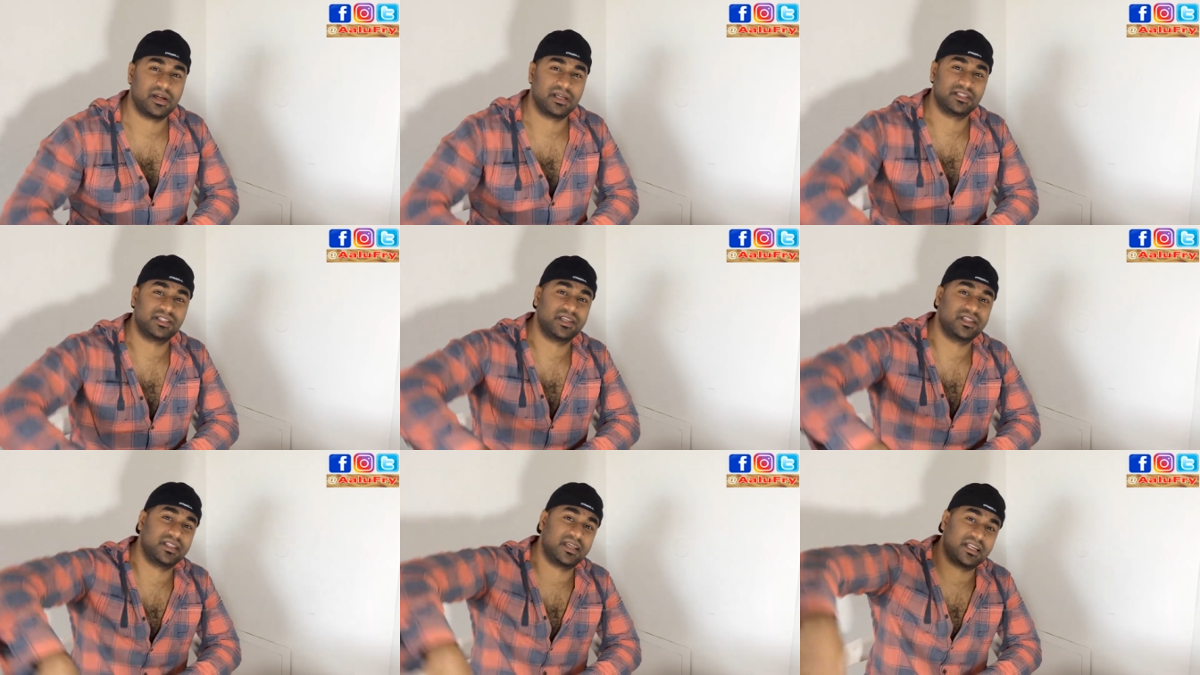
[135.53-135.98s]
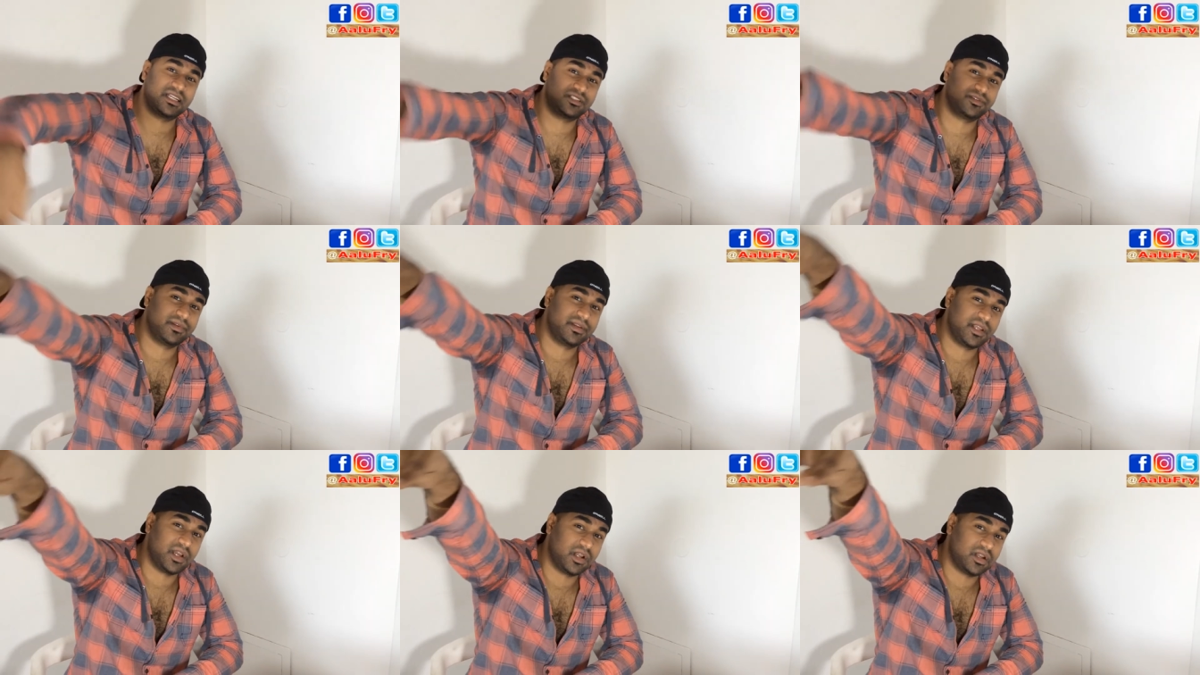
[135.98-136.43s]
guys in the next
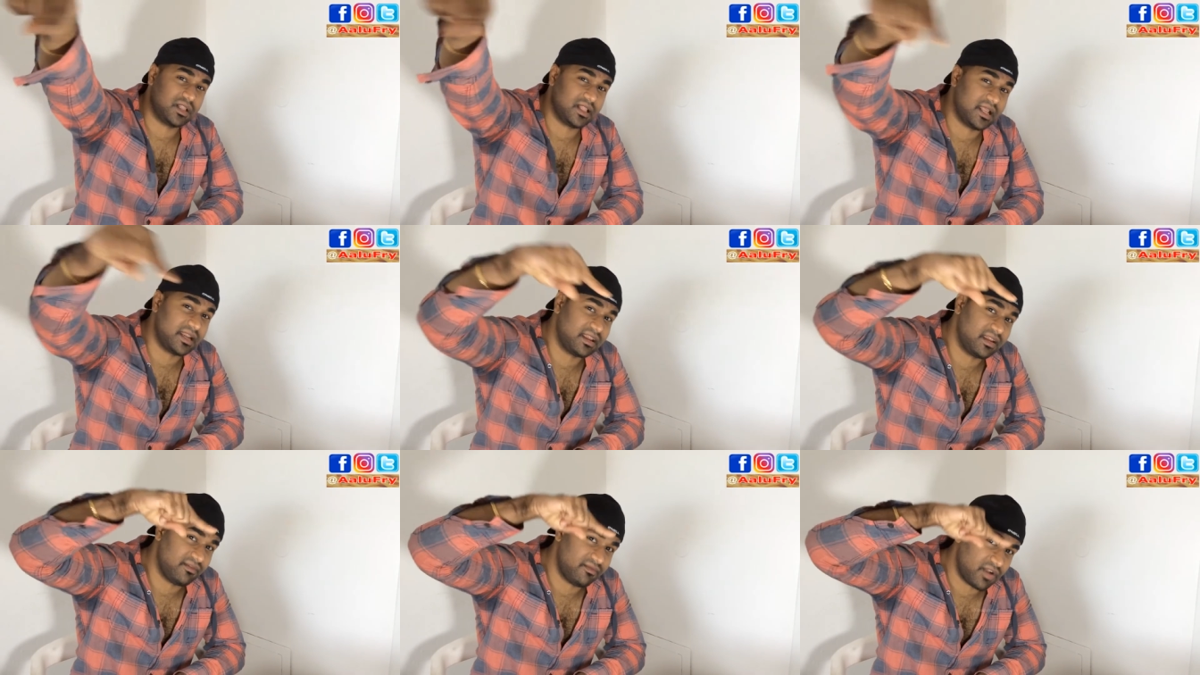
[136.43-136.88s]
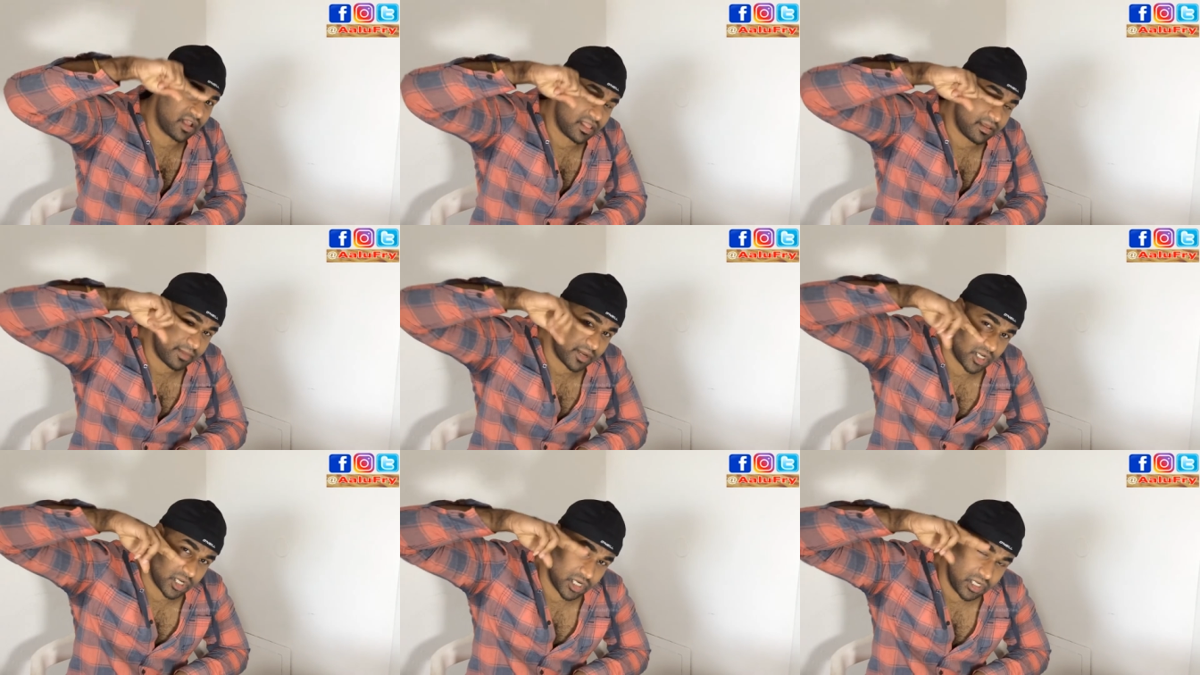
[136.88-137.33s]
video i'll be like
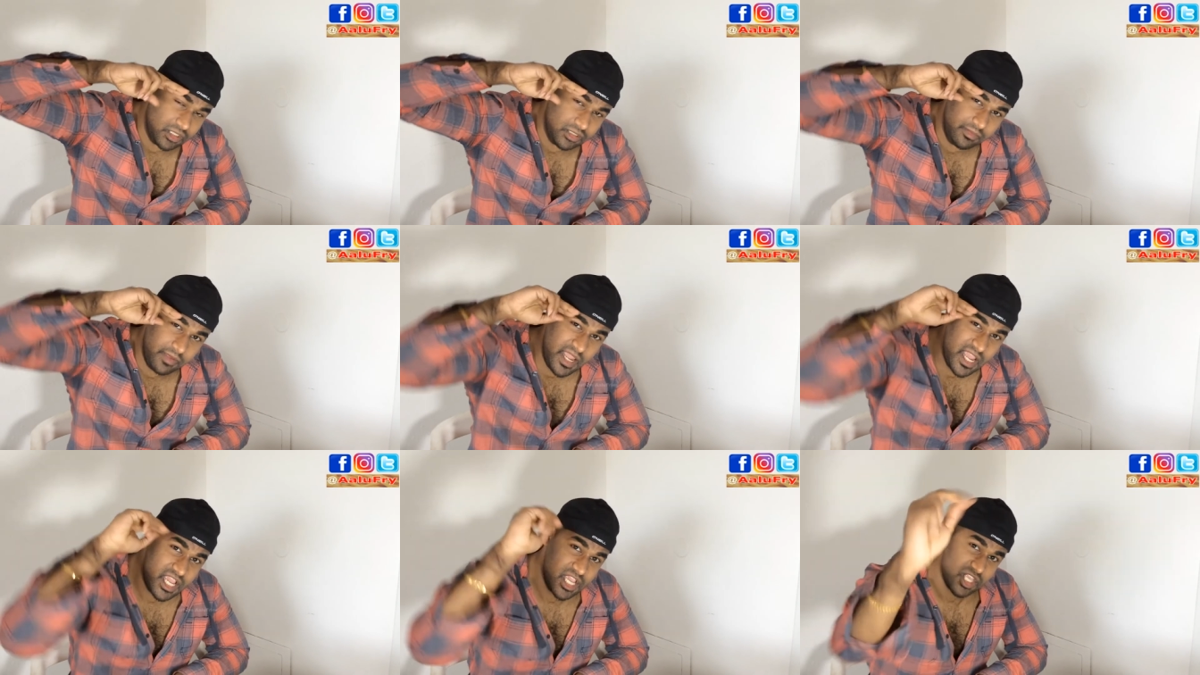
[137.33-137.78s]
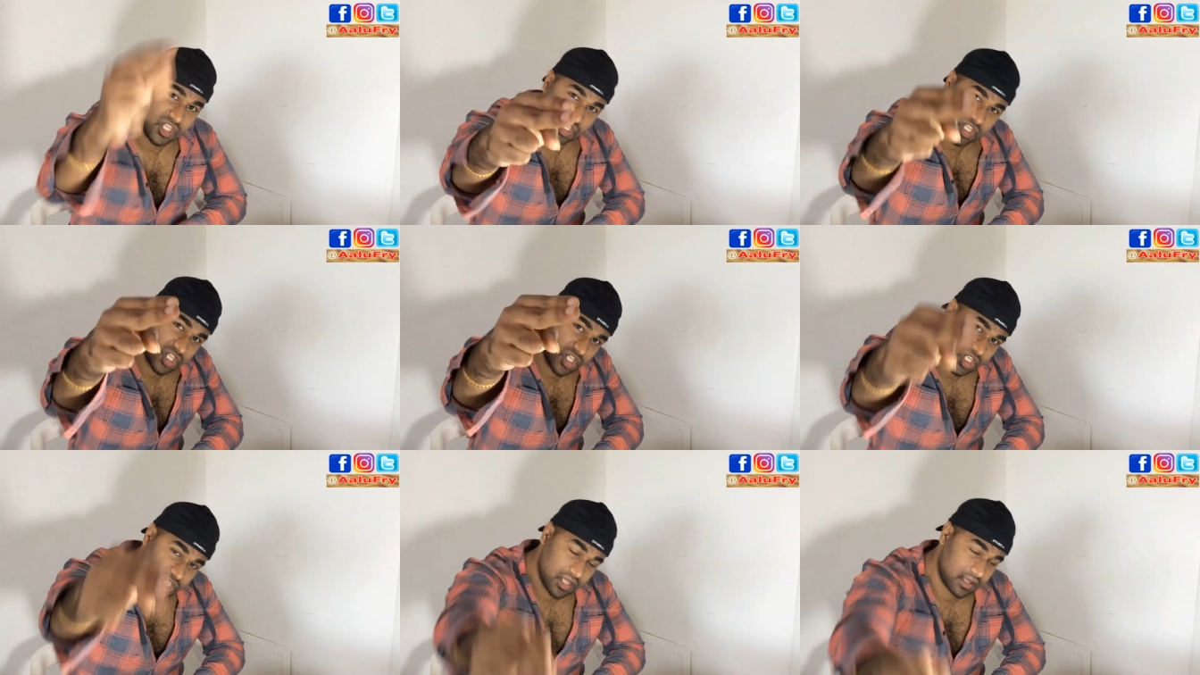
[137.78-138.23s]

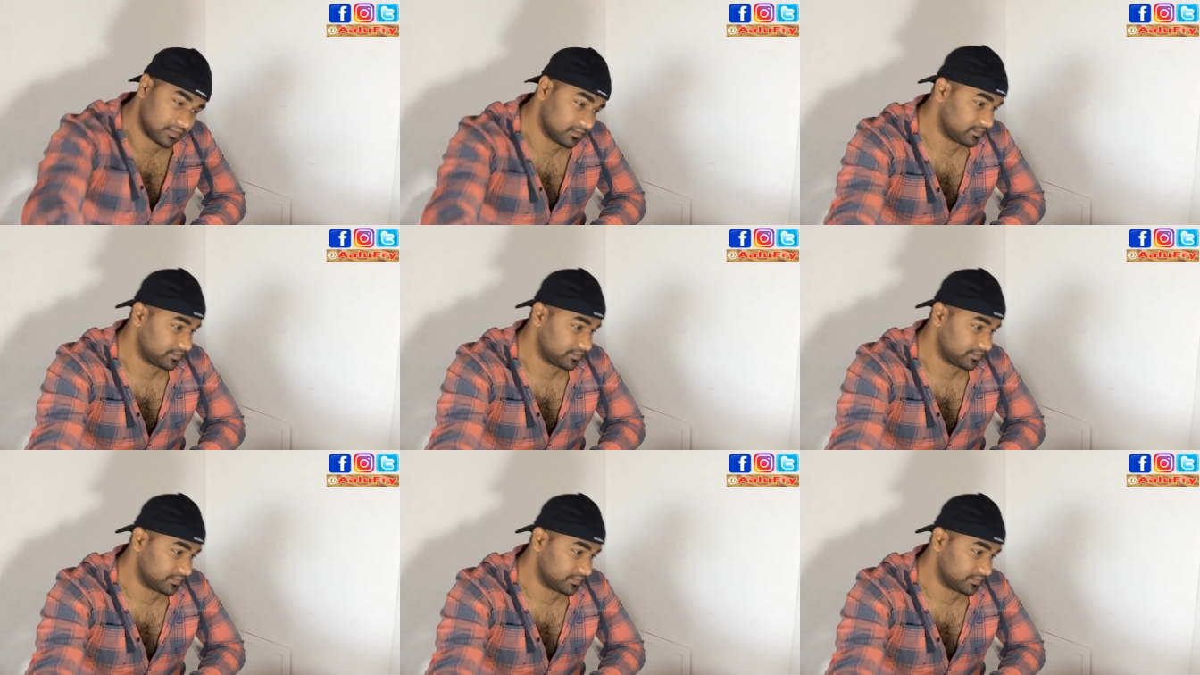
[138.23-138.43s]
peace